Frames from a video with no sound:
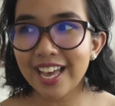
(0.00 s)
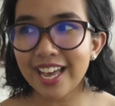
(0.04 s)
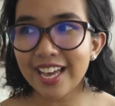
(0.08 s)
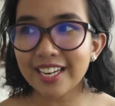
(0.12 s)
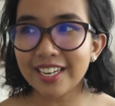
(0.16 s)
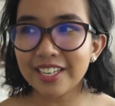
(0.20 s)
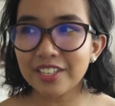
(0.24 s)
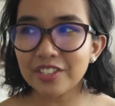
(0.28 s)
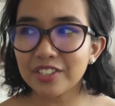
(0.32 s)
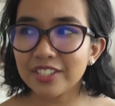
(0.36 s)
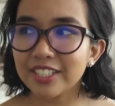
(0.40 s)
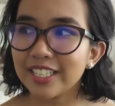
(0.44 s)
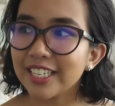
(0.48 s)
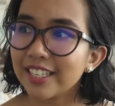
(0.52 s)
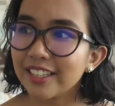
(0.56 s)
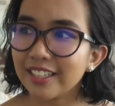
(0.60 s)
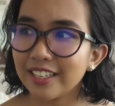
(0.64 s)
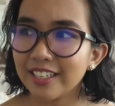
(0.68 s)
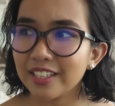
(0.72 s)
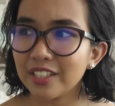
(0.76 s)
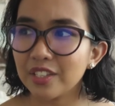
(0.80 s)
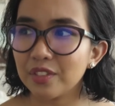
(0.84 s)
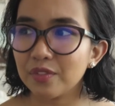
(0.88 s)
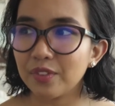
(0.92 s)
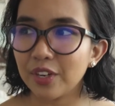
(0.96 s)
And I just think
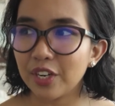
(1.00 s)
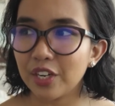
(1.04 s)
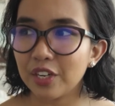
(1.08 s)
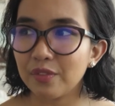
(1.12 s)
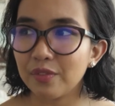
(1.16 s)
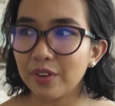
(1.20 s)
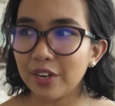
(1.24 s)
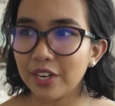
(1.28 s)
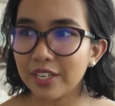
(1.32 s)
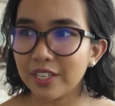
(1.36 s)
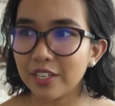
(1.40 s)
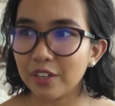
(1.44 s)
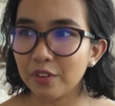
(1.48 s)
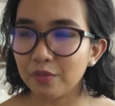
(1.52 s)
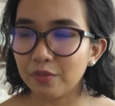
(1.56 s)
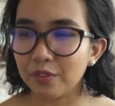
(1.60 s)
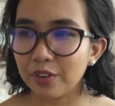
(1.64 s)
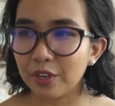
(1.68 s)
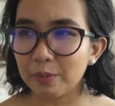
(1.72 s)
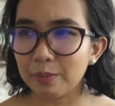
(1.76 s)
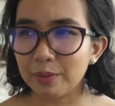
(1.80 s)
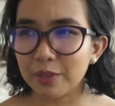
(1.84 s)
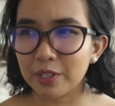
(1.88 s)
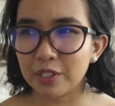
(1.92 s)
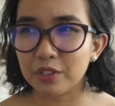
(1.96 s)
that it's very, very
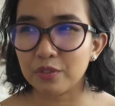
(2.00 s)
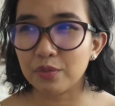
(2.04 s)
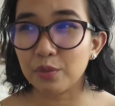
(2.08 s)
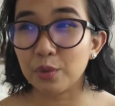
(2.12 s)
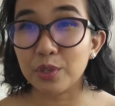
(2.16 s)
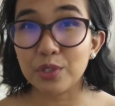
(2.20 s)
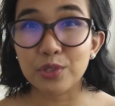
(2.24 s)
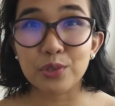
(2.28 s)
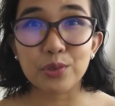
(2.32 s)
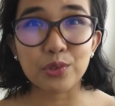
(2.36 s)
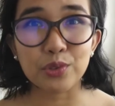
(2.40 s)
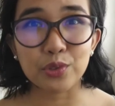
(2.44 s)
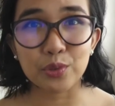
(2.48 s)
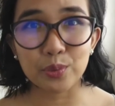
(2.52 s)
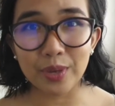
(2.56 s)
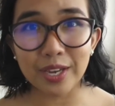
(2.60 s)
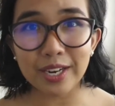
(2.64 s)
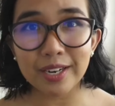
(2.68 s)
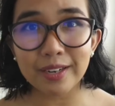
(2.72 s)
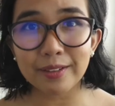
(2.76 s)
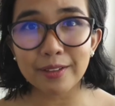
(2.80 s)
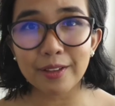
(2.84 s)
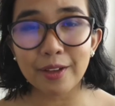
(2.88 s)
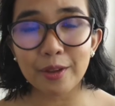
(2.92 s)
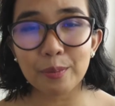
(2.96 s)
different because, of course, you
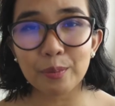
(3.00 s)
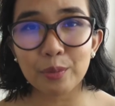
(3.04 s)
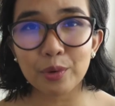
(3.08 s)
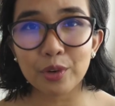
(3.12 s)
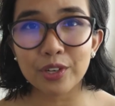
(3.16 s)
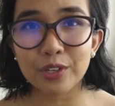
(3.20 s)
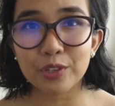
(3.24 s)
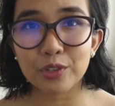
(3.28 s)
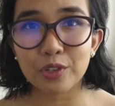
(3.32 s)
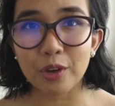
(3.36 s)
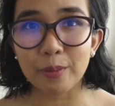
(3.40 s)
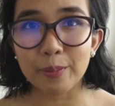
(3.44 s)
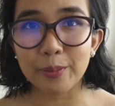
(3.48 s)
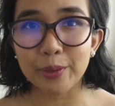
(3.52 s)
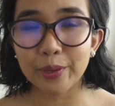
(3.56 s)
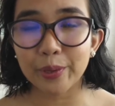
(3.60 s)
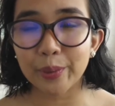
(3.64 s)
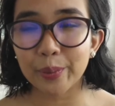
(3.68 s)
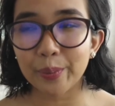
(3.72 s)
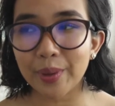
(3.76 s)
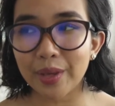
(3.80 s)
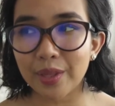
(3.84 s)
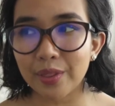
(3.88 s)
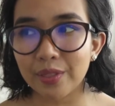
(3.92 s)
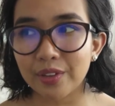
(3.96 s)
sweat a lot more in
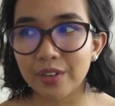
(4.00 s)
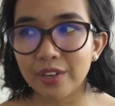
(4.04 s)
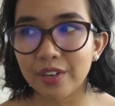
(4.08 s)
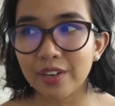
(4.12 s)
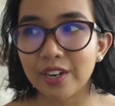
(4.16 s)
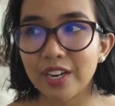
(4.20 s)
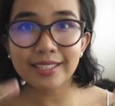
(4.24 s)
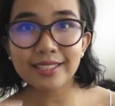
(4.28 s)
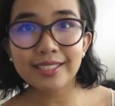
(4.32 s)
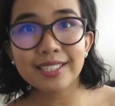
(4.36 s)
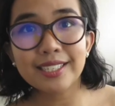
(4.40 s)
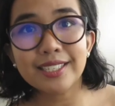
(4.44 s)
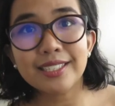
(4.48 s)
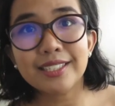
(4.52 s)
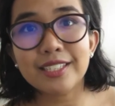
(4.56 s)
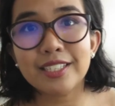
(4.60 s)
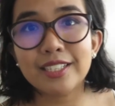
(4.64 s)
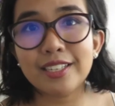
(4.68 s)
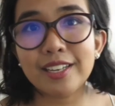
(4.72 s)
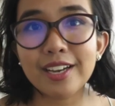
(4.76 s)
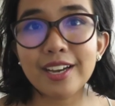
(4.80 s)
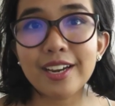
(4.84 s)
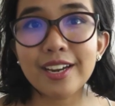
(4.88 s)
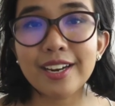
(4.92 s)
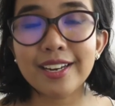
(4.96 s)
tropical weather. Let's get
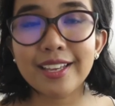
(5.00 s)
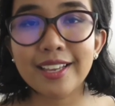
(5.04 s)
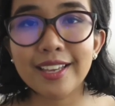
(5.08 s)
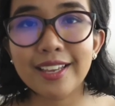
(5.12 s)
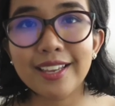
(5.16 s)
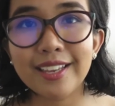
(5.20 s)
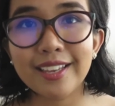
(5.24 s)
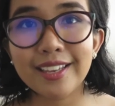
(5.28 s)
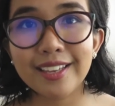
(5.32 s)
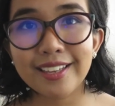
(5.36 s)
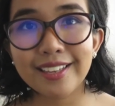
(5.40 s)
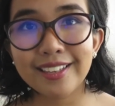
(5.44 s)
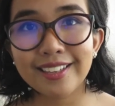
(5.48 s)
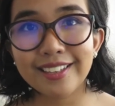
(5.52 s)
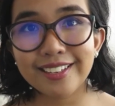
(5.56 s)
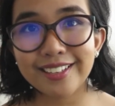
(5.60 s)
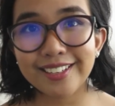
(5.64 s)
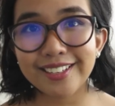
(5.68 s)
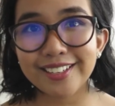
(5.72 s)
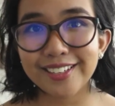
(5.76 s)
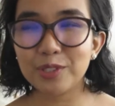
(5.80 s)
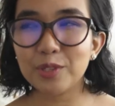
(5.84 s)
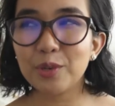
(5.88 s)
started!